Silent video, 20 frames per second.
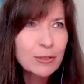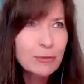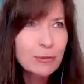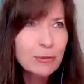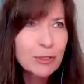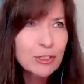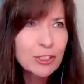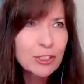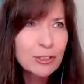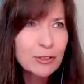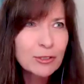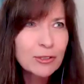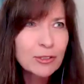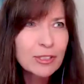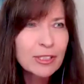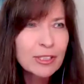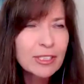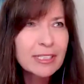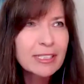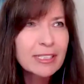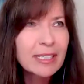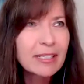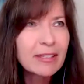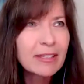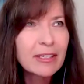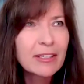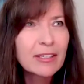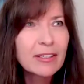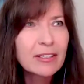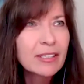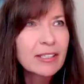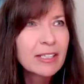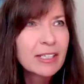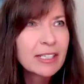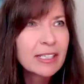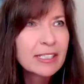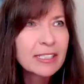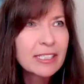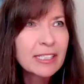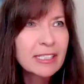with children and their
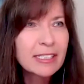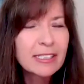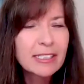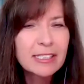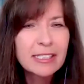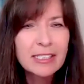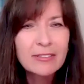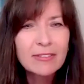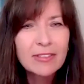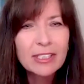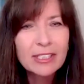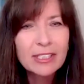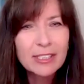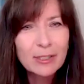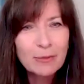sensitivities